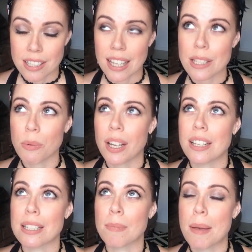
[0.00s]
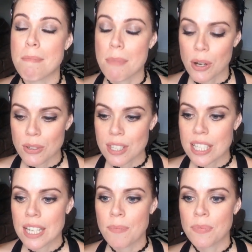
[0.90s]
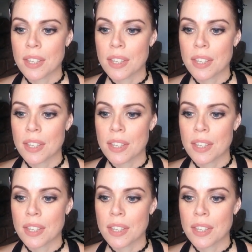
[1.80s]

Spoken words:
So that's why it is my most